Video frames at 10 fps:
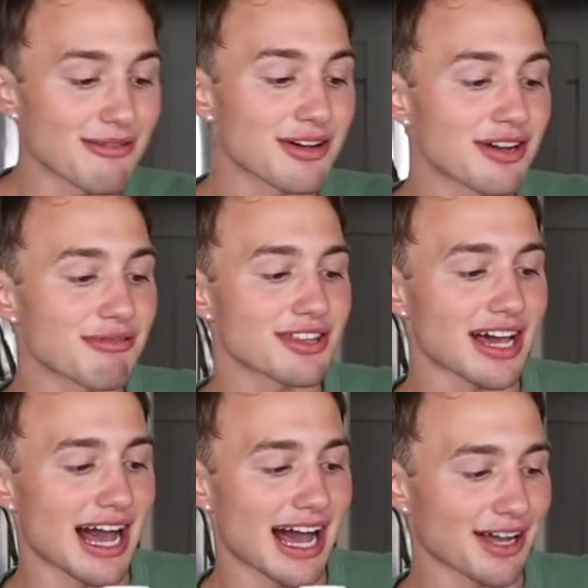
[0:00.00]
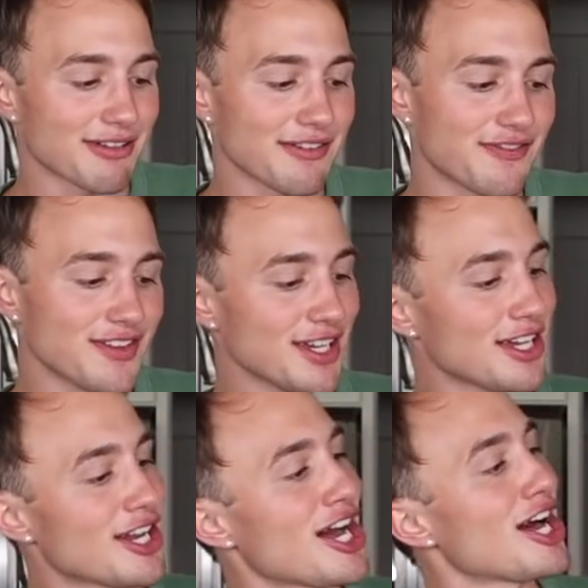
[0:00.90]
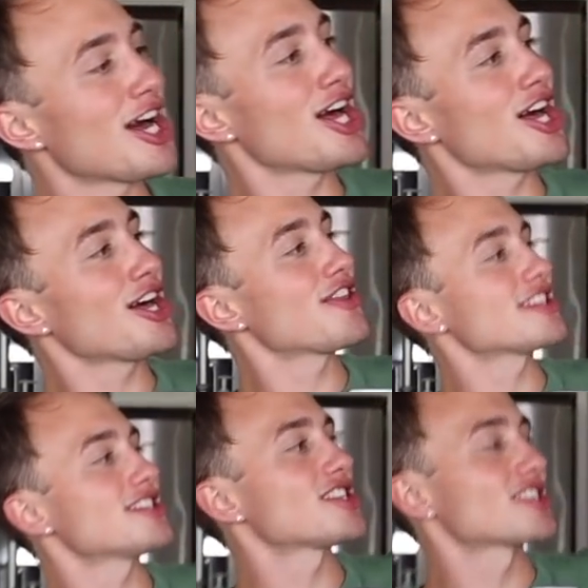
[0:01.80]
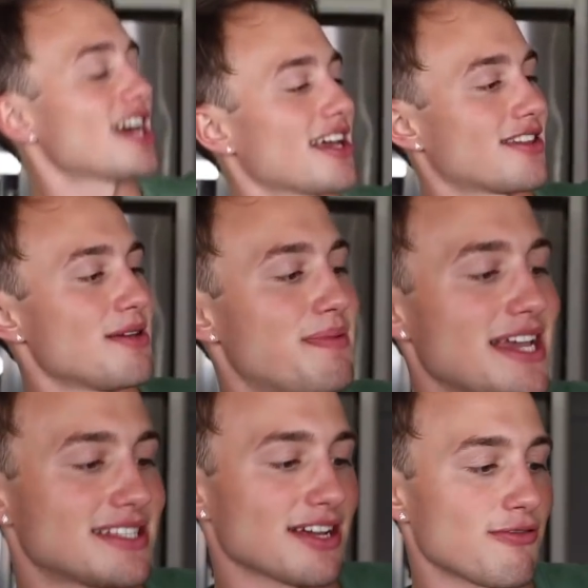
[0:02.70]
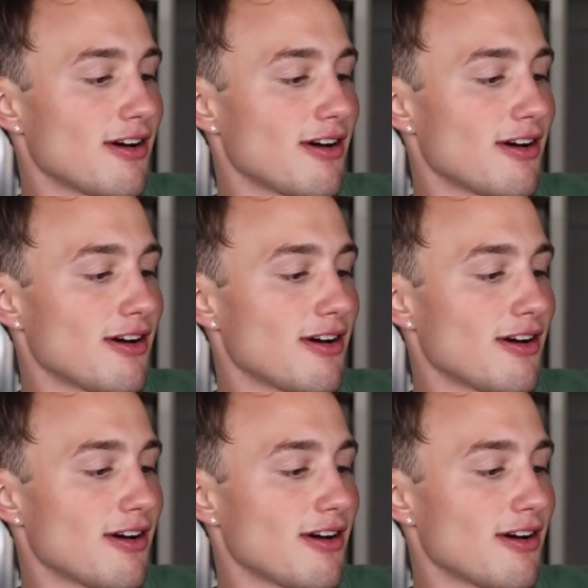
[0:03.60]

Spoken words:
we're going with Aquafina. This is just like the basic